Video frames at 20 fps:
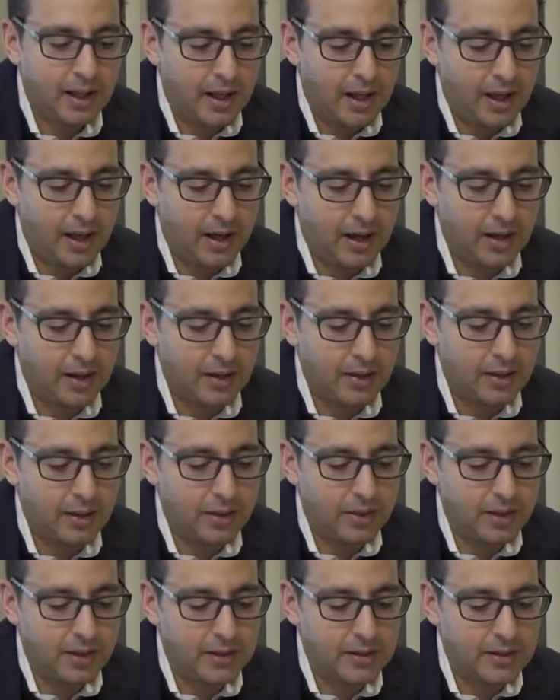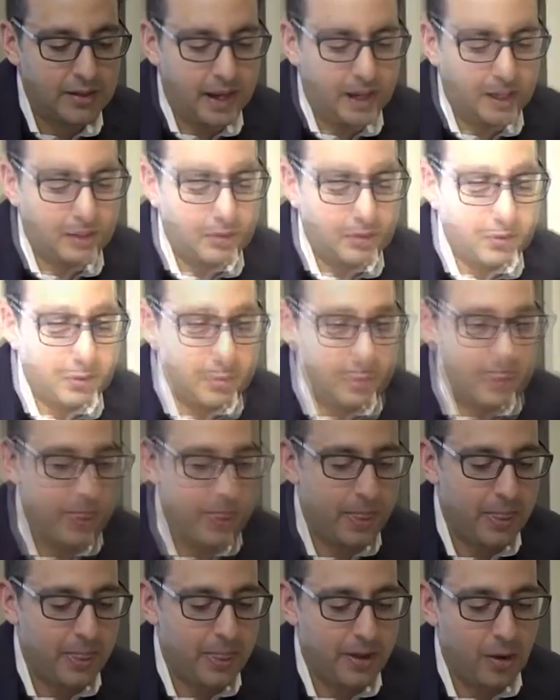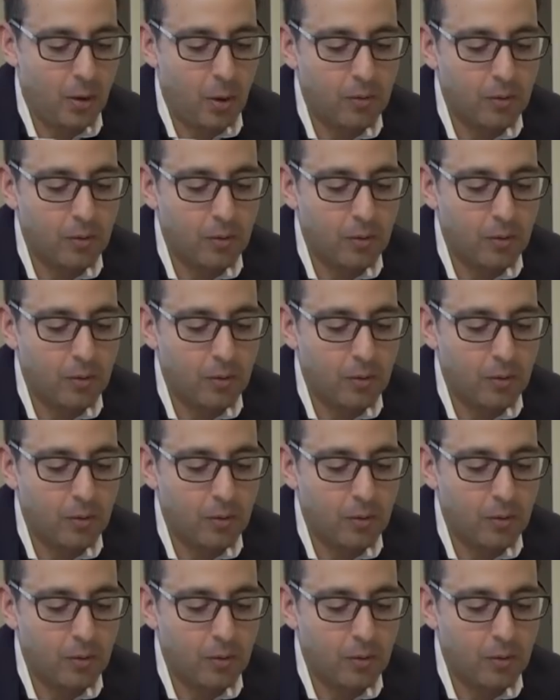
uh, the date of the month. The